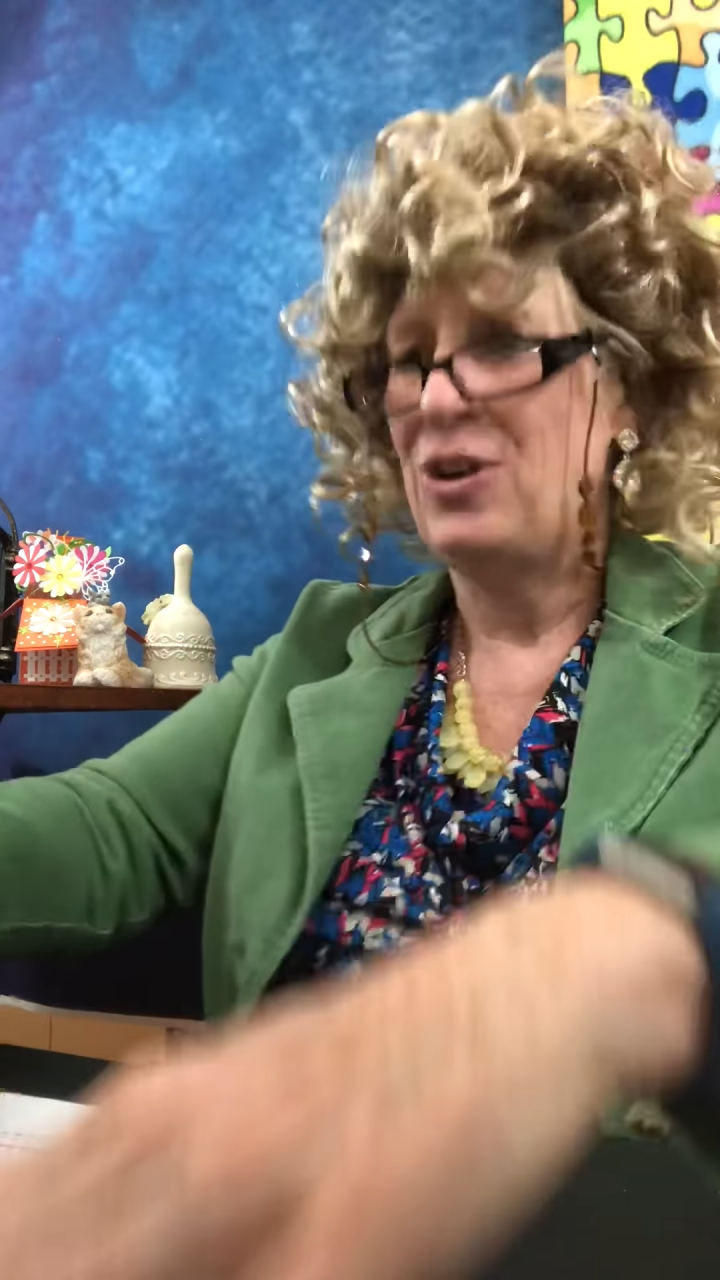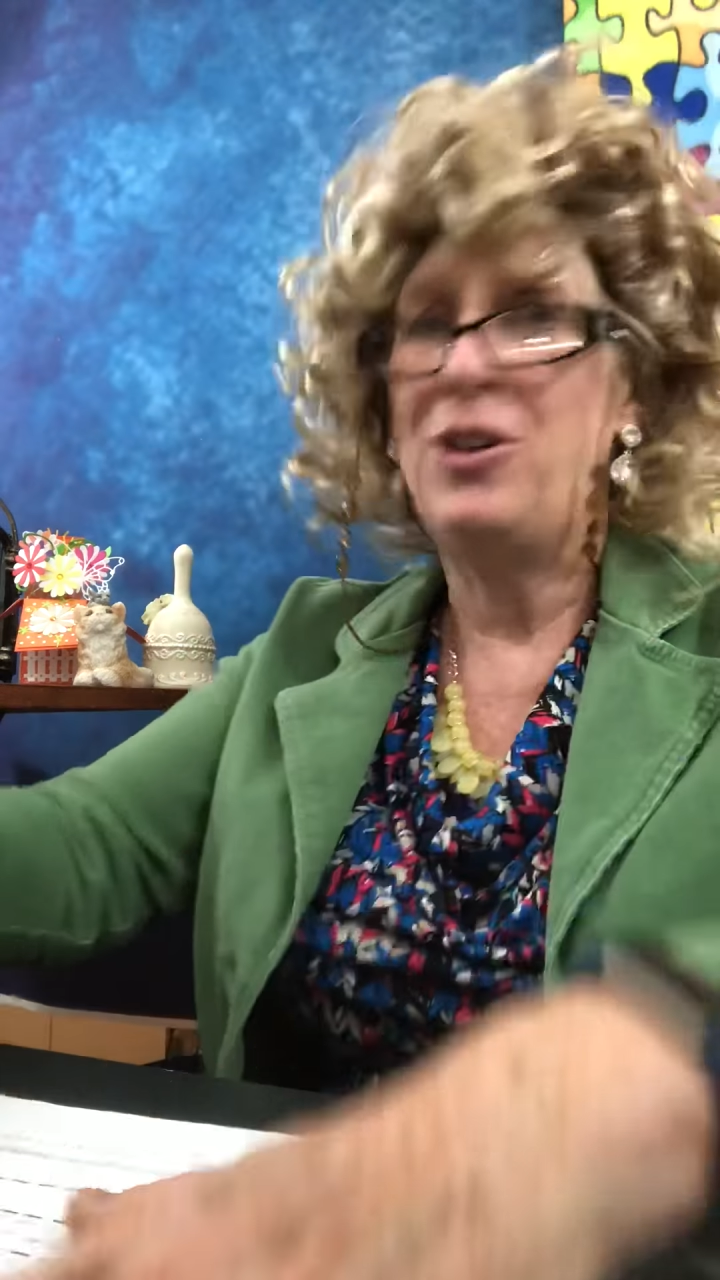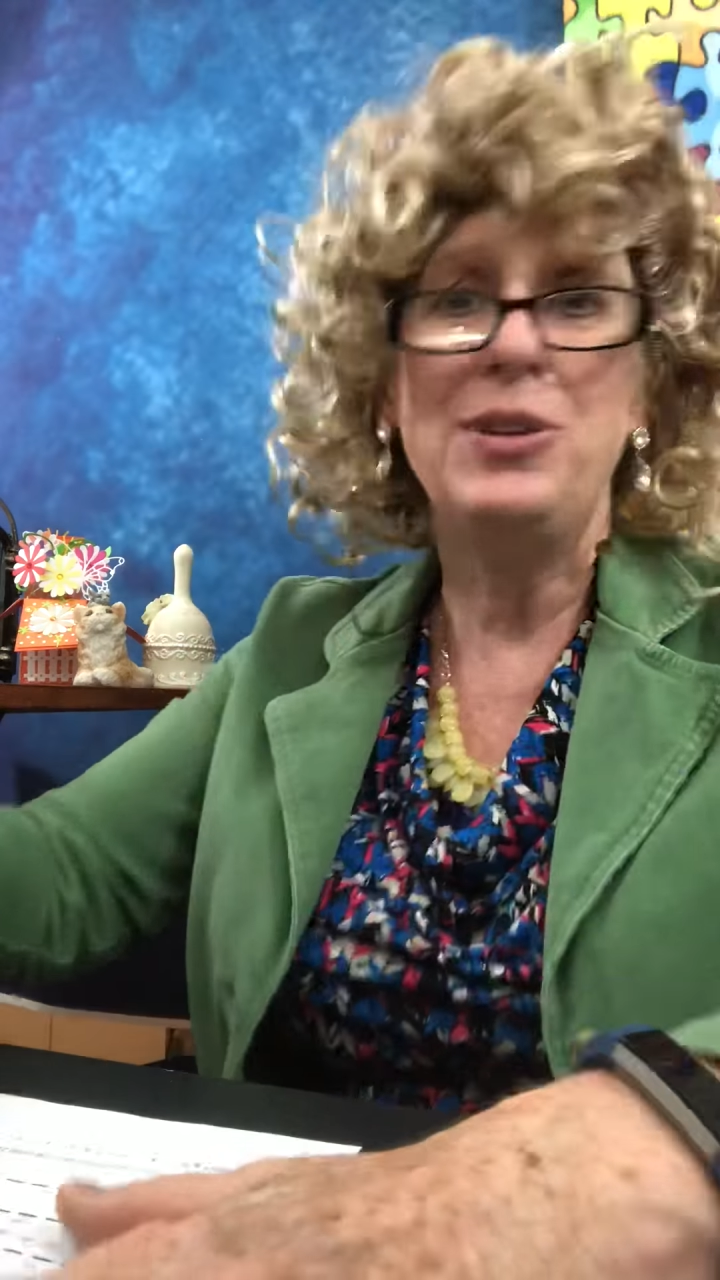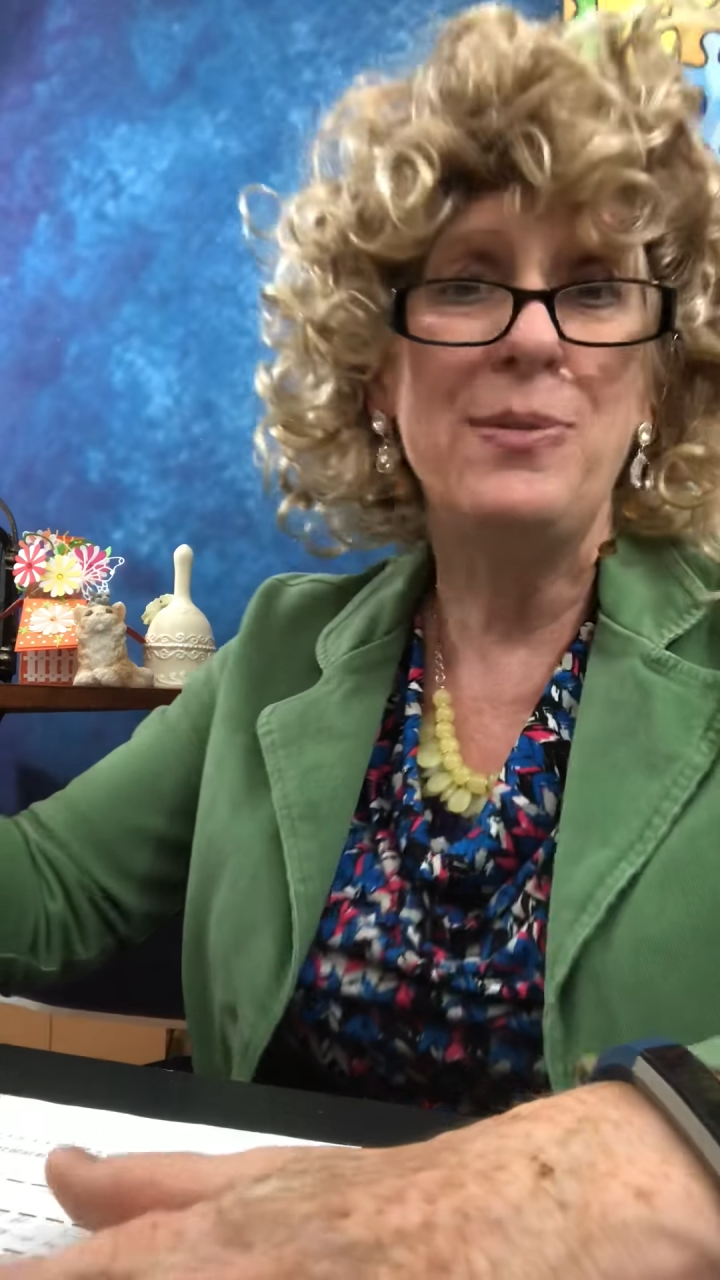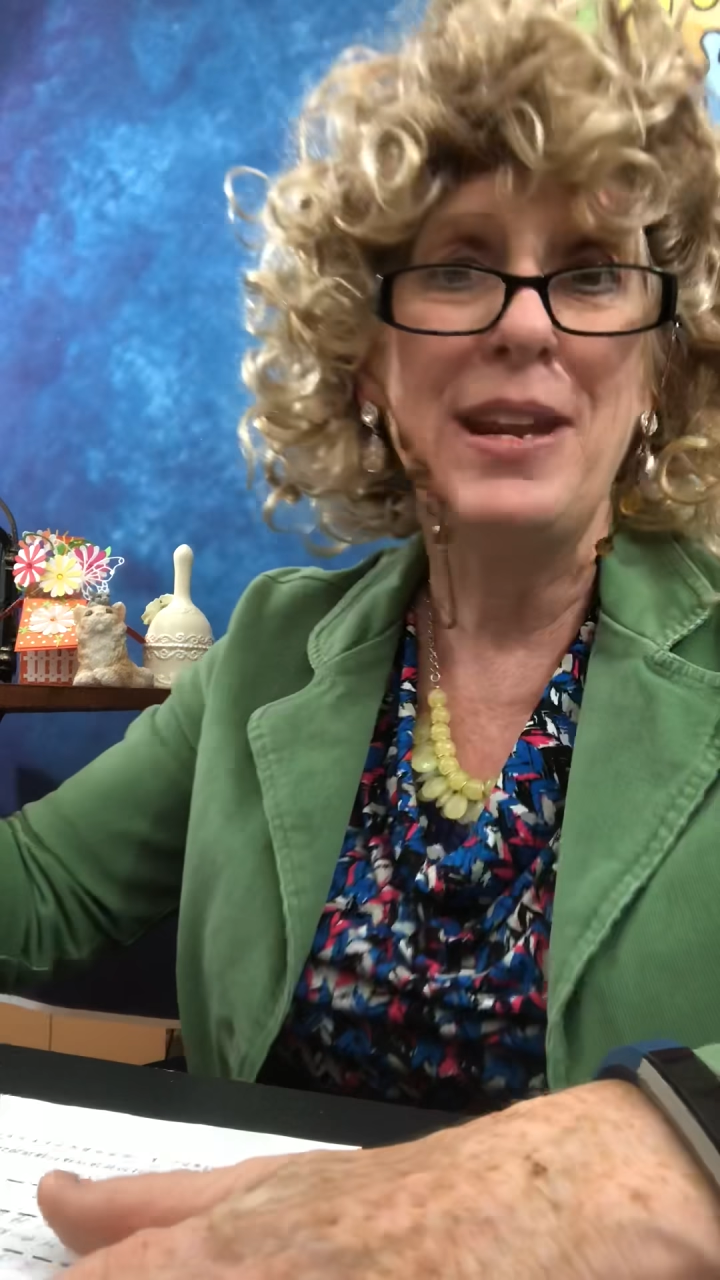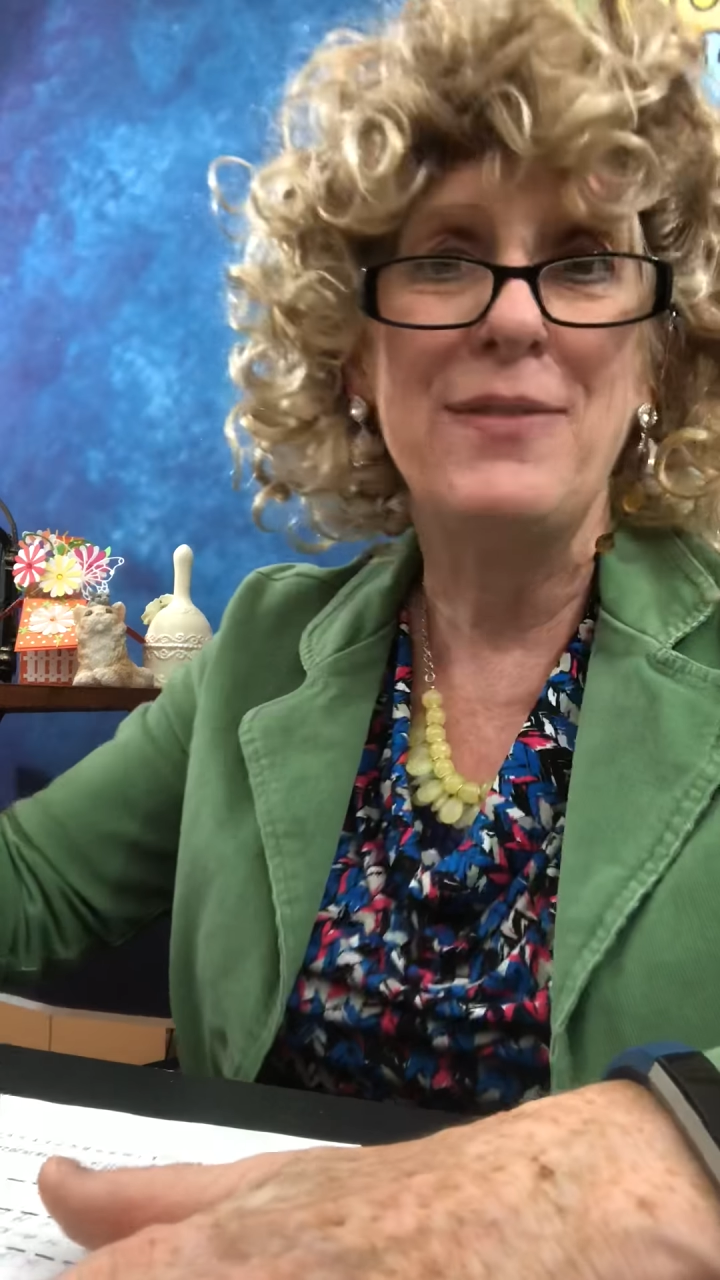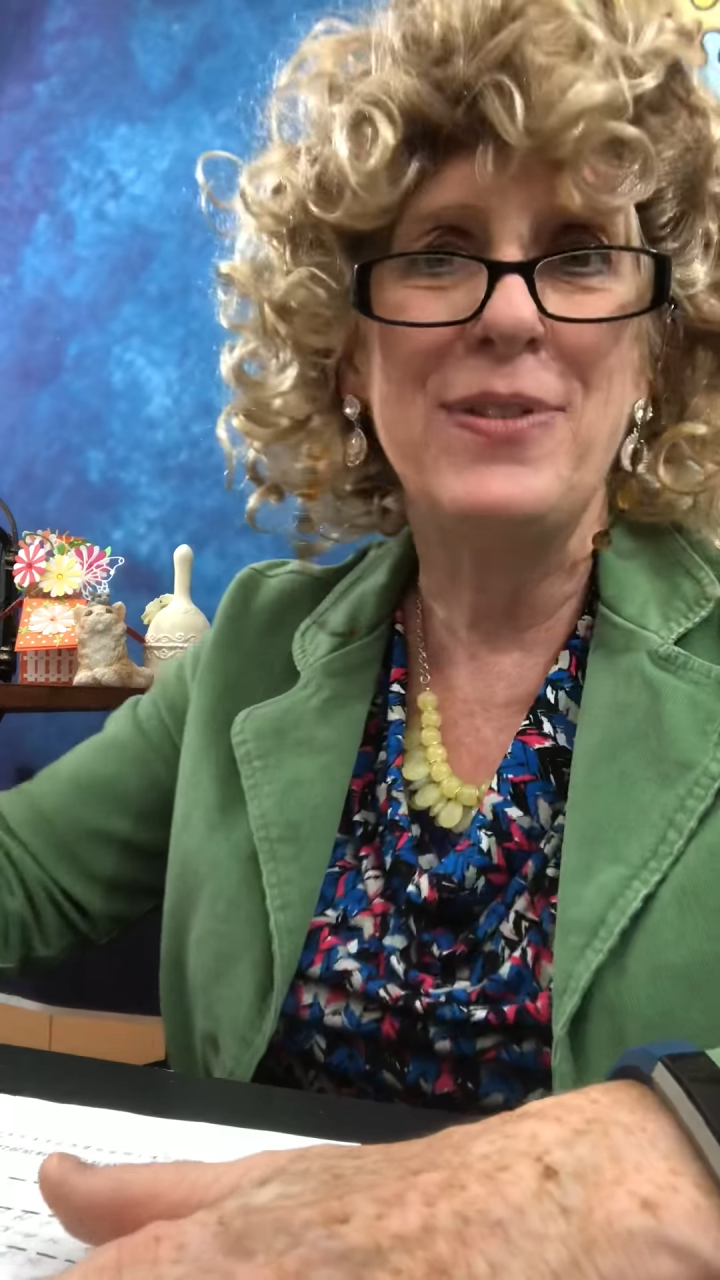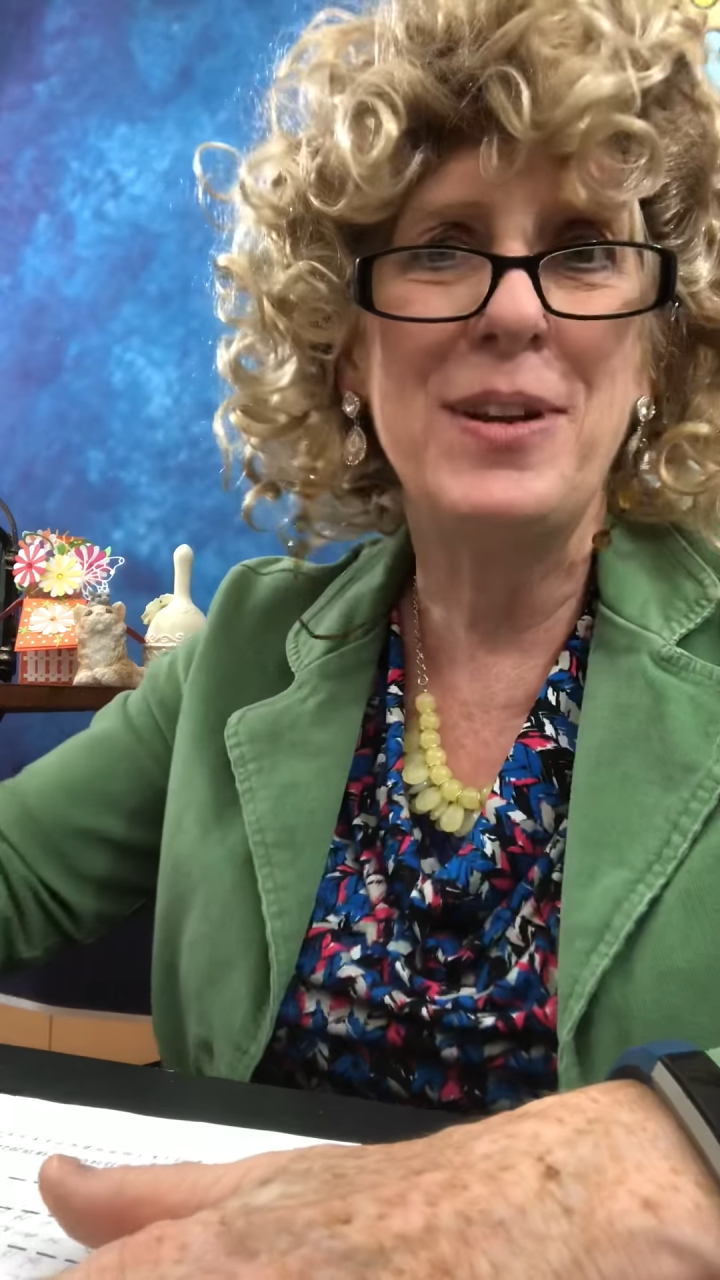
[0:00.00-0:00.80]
Are you ready for